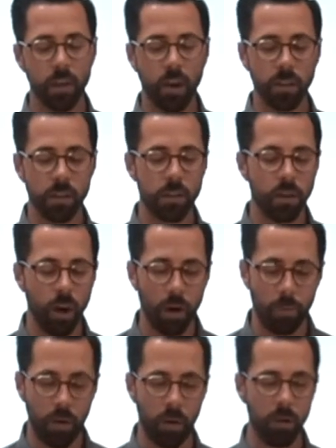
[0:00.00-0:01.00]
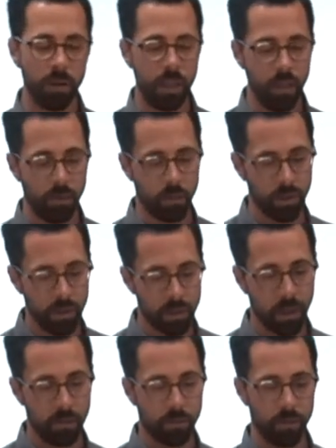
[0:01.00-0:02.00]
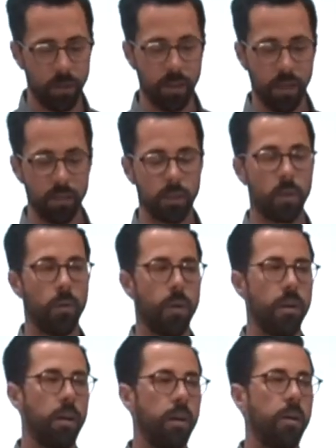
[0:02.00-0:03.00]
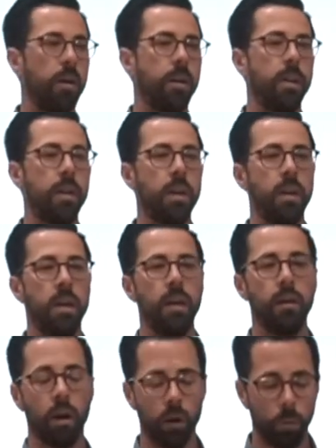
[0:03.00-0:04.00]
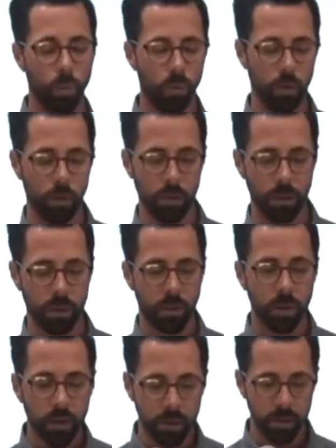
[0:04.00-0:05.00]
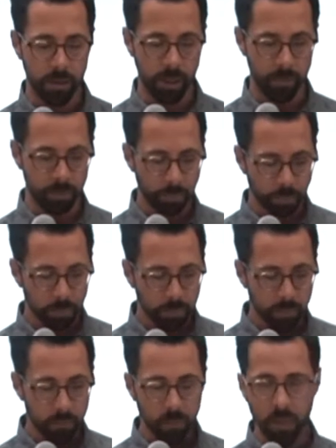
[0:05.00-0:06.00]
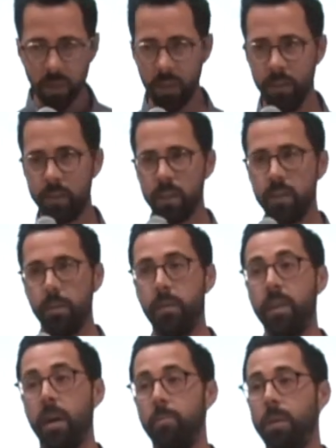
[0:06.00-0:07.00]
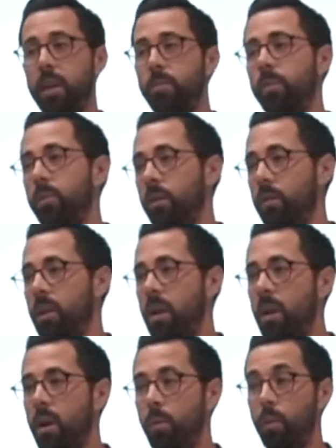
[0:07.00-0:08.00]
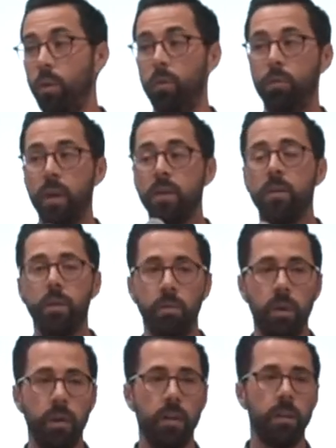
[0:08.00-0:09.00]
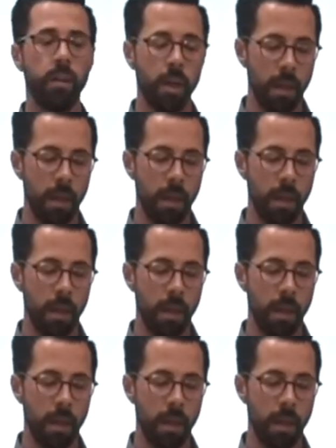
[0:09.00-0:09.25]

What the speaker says: God stop all evil and suffering that's going on in our world currently? And this is something that people will wrestle with.